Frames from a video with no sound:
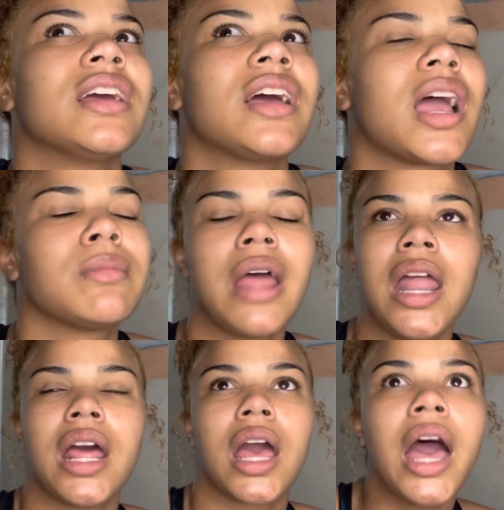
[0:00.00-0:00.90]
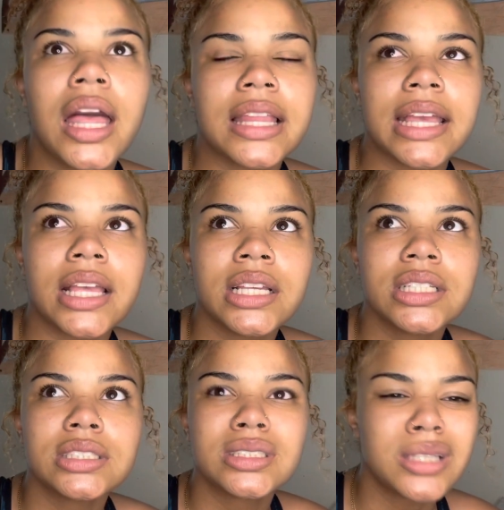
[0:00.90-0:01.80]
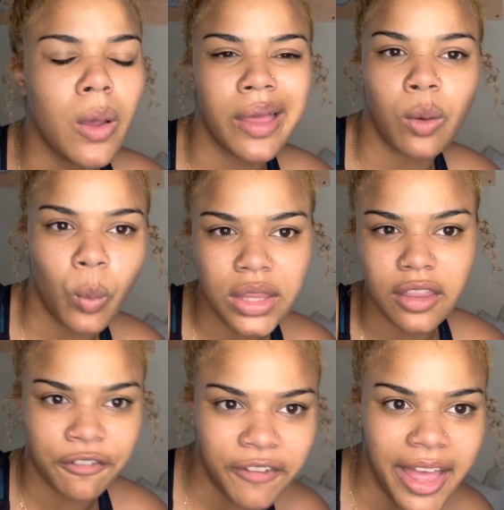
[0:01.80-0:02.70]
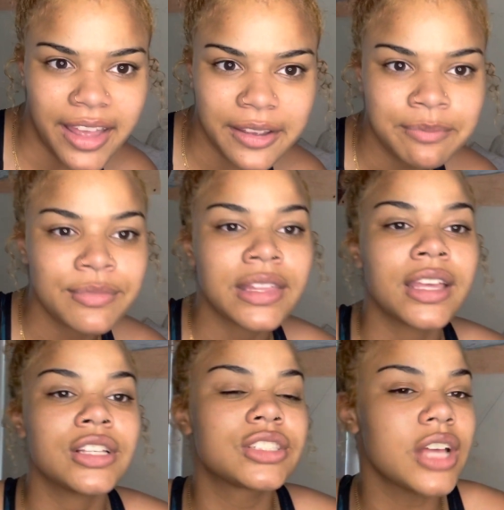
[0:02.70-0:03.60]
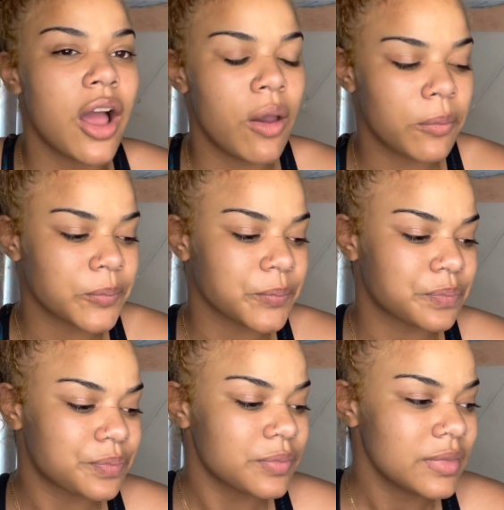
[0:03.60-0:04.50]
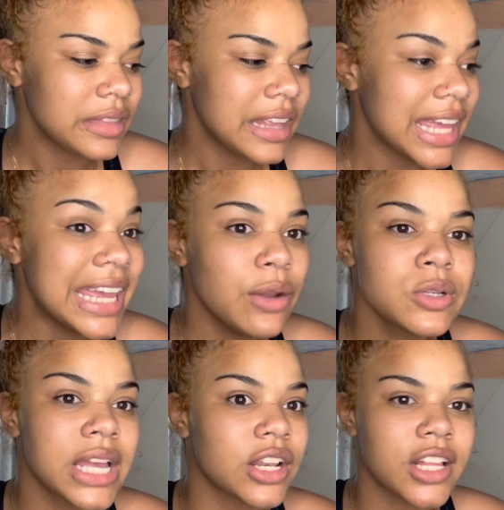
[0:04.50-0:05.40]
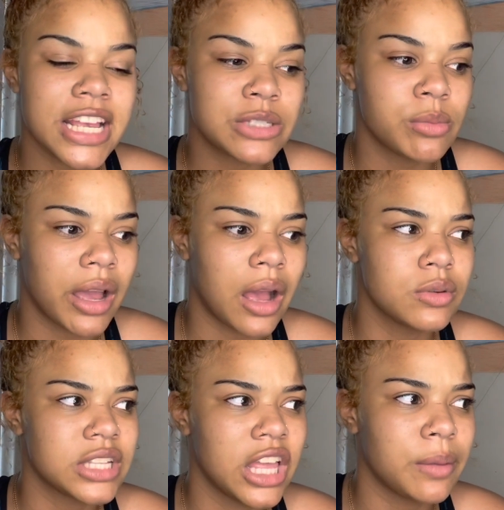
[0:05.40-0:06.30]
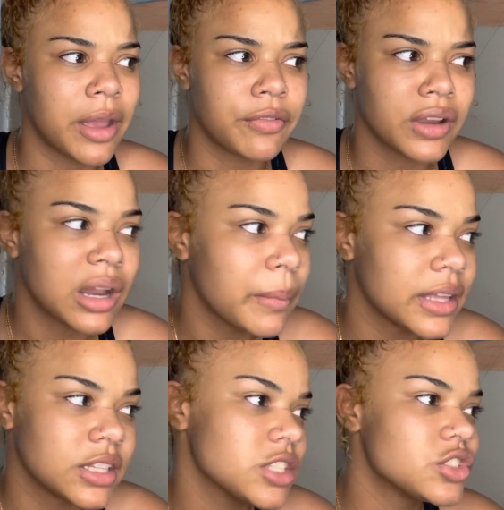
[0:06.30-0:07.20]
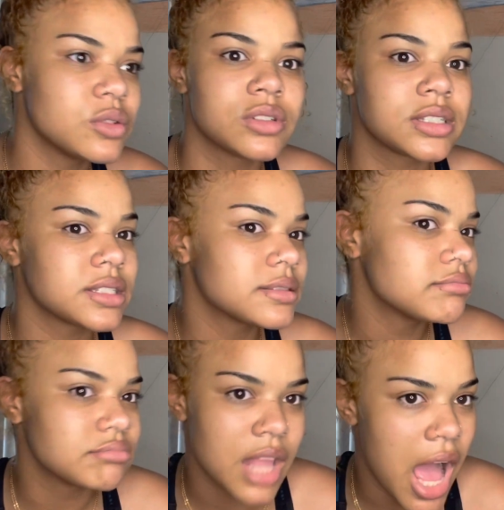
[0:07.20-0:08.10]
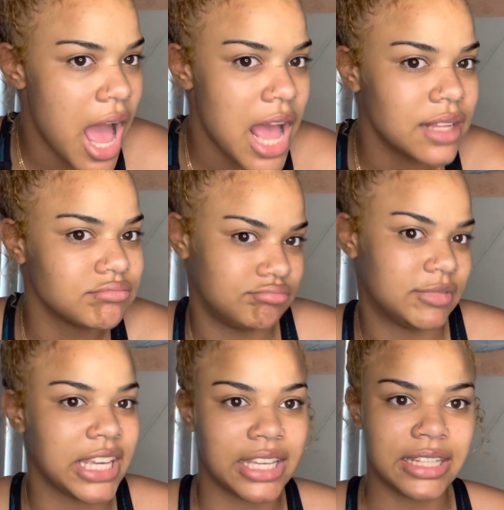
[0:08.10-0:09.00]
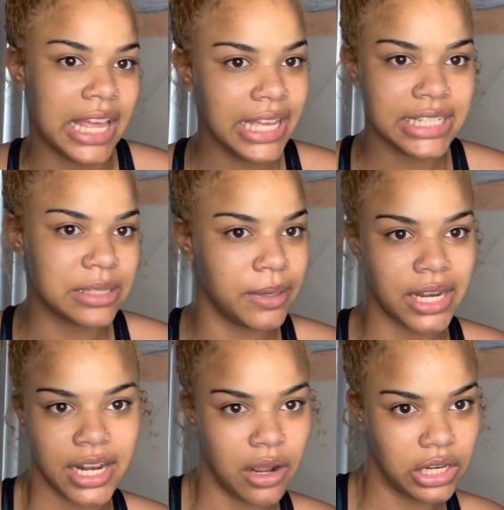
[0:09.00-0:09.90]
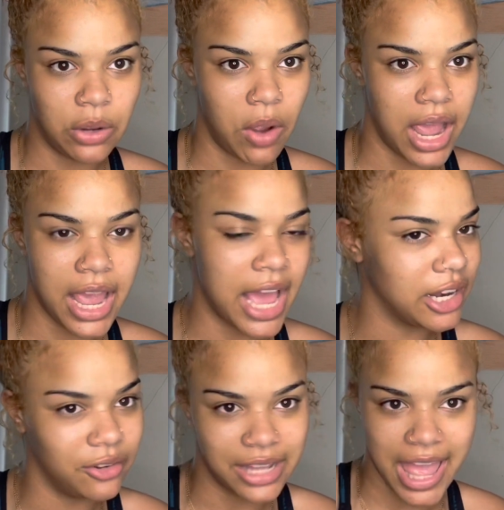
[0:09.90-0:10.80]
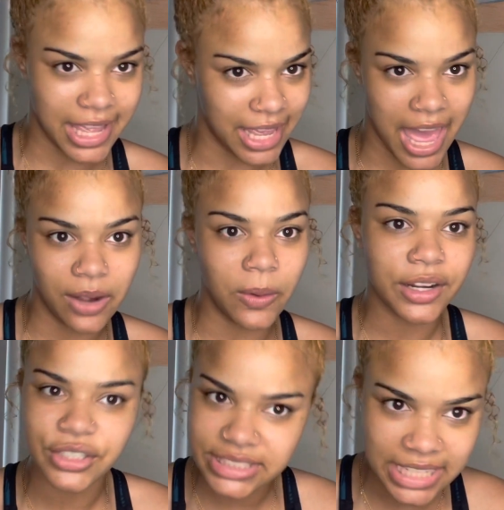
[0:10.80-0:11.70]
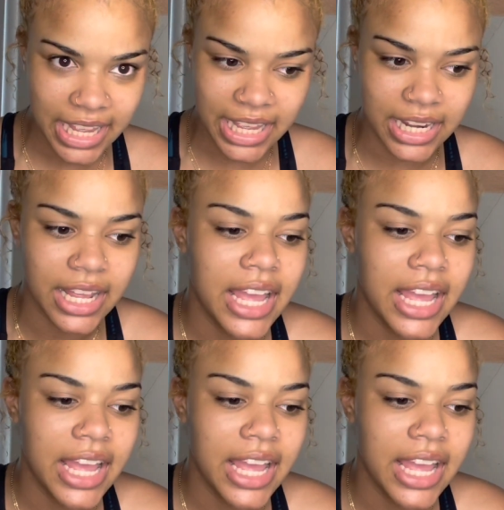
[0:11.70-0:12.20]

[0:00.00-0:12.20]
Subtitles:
I'm not ugly. So, like, what the fuck? So he was, like, not texting me back. I was telling my friend, I'm like, this dude's not taking a liking to me, and I don't know why. I don't like it. I don't understand.